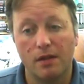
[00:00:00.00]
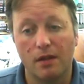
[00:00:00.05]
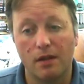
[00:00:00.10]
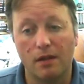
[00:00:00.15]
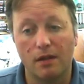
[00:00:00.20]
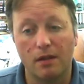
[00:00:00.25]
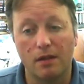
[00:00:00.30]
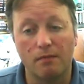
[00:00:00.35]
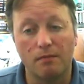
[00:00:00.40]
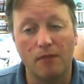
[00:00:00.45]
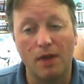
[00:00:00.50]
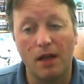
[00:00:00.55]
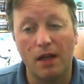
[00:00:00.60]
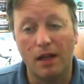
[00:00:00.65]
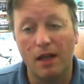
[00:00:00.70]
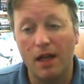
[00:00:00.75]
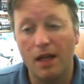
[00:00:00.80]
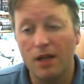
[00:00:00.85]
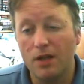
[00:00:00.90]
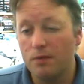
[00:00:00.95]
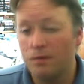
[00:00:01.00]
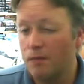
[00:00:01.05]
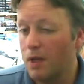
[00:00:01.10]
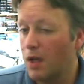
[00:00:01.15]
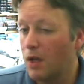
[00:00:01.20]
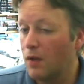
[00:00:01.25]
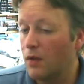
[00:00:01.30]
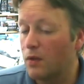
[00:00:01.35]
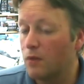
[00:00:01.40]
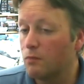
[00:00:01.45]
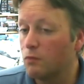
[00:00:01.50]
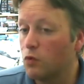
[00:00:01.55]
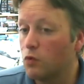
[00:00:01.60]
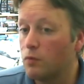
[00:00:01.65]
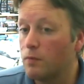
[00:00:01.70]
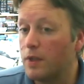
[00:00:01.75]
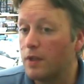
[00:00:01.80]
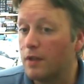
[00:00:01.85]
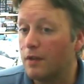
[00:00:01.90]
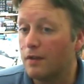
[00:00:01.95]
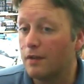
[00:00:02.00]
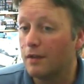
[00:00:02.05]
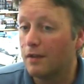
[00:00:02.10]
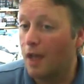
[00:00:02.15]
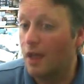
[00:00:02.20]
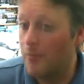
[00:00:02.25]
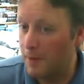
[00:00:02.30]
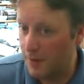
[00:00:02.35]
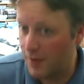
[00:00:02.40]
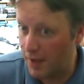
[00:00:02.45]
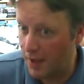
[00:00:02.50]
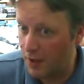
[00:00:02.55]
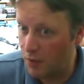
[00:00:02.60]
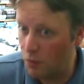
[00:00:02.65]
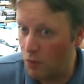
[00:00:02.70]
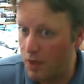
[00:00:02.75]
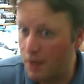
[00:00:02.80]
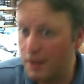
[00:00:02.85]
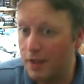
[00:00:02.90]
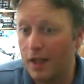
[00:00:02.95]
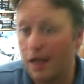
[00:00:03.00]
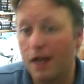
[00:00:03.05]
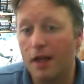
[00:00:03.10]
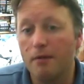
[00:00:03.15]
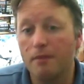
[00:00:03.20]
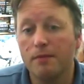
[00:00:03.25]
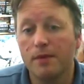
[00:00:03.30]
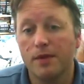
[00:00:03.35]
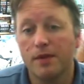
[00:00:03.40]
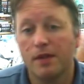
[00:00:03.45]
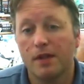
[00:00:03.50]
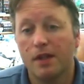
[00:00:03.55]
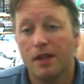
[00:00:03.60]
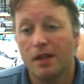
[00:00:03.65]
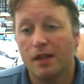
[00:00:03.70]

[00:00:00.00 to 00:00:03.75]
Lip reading: A large amount of them will be MSX1 games,